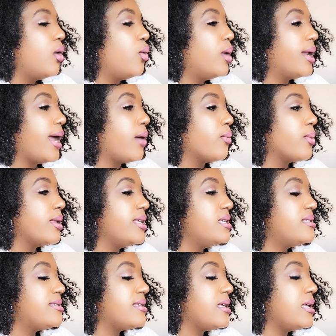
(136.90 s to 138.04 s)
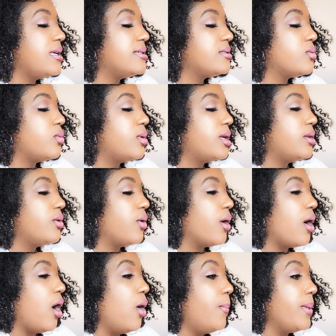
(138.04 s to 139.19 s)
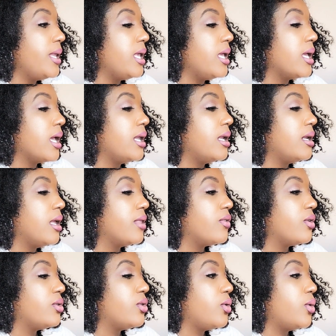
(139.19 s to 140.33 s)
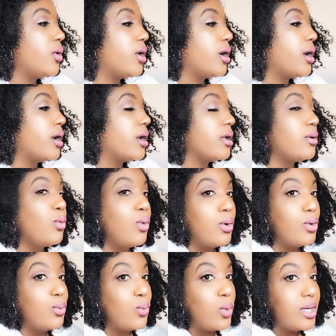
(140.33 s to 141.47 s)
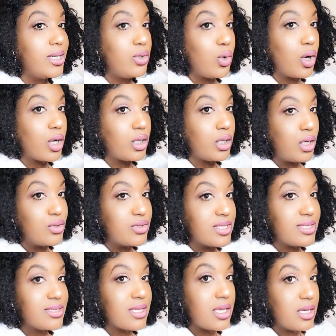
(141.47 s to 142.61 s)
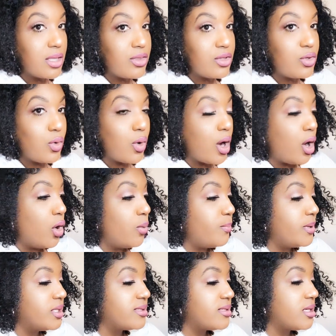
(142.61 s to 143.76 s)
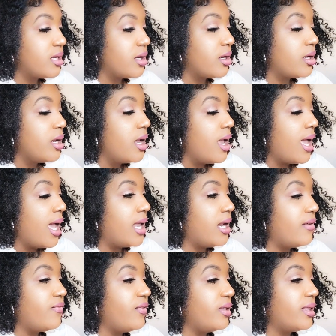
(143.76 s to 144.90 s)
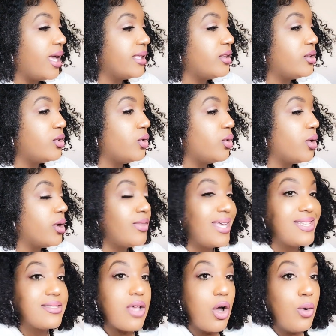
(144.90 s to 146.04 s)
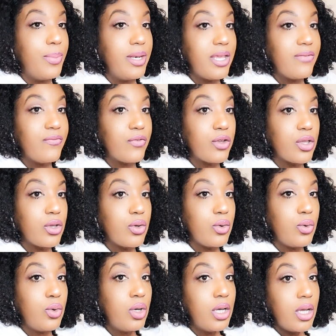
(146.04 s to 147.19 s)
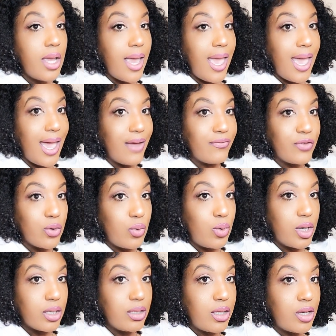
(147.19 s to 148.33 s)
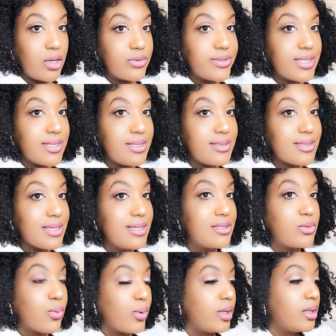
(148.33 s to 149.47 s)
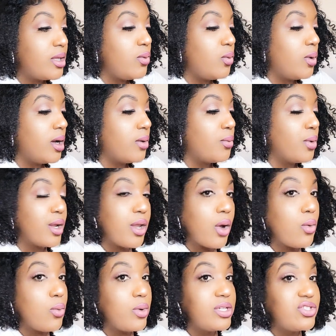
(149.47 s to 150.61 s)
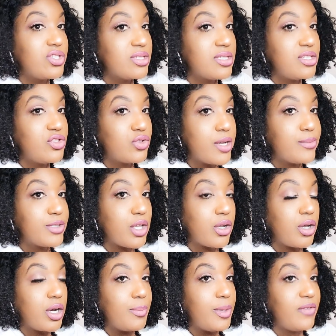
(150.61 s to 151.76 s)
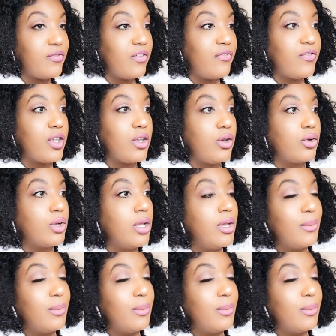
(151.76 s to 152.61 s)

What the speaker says: what I really see is one door opening and another door, one door closes, another door opens here. And I feel like the door that's opening for you after one closes is really one where your wishes and dreams are going to be fulfilled,